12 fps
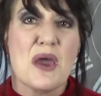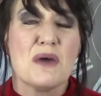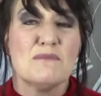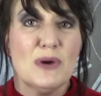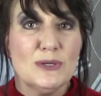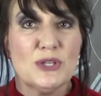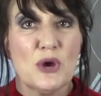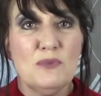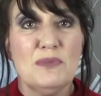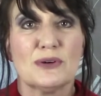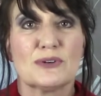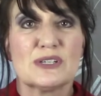Most home
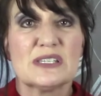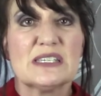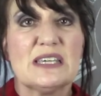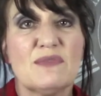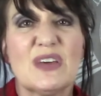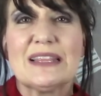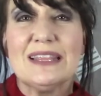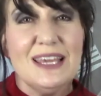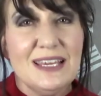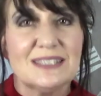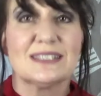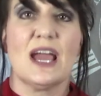builders give at
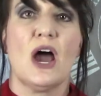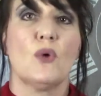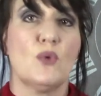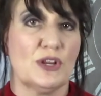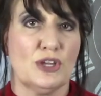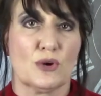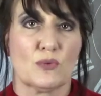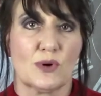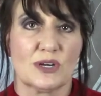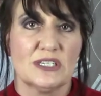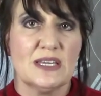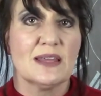least a 1-year
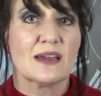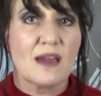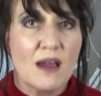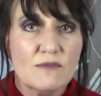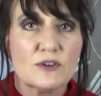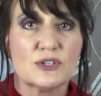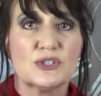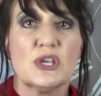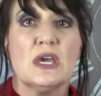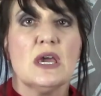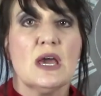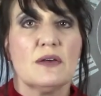warranty that covers
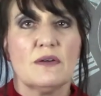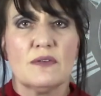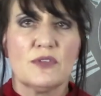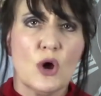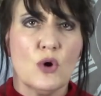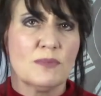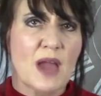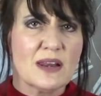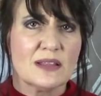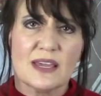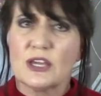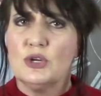the home, kind of
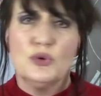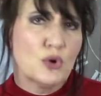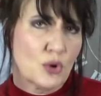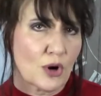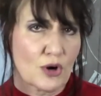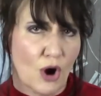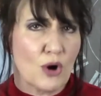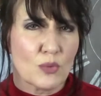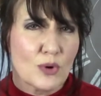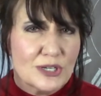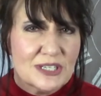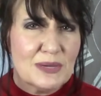like a new car
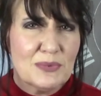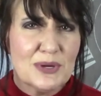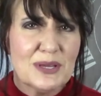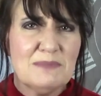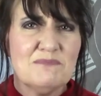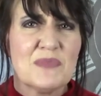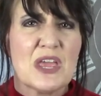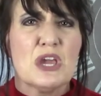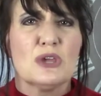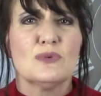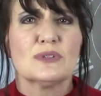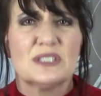warranty would.
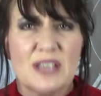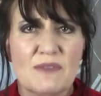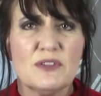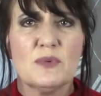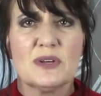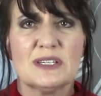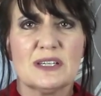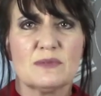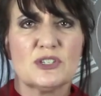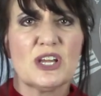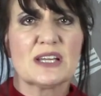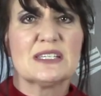You will definitely want to double
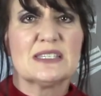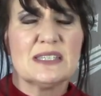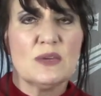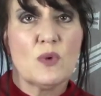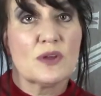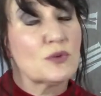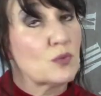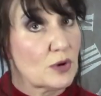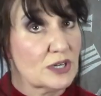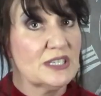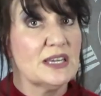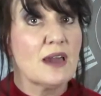check to see what the
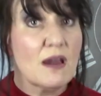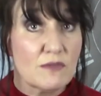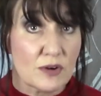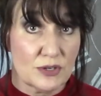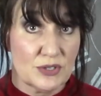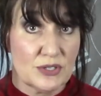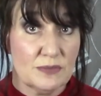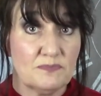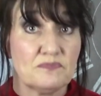warranty covers.